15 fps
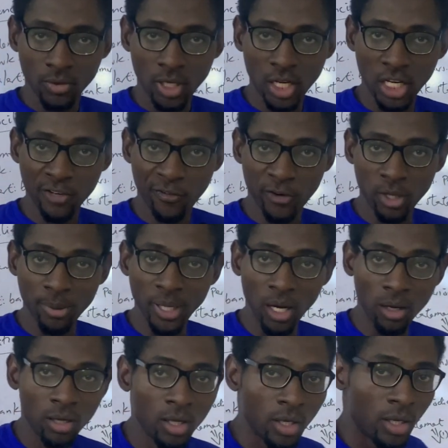Are you following me
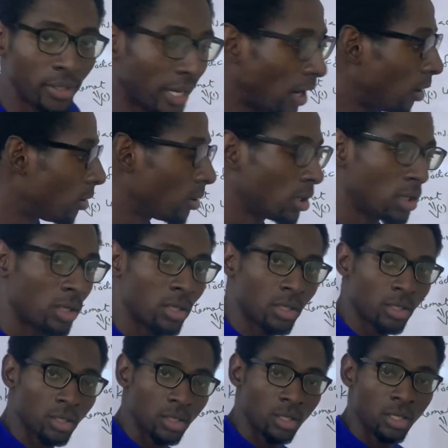now? Now,
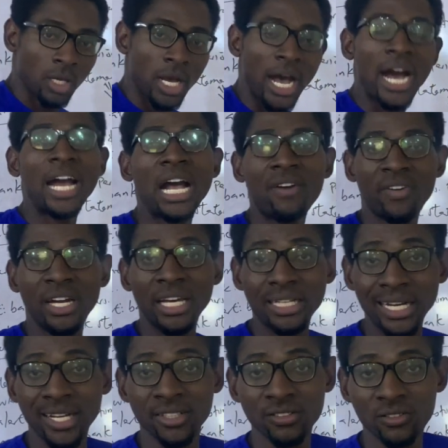I have an
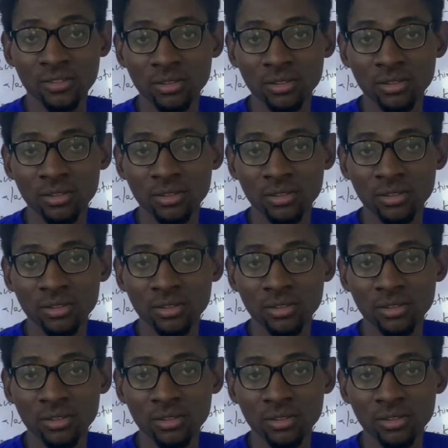account,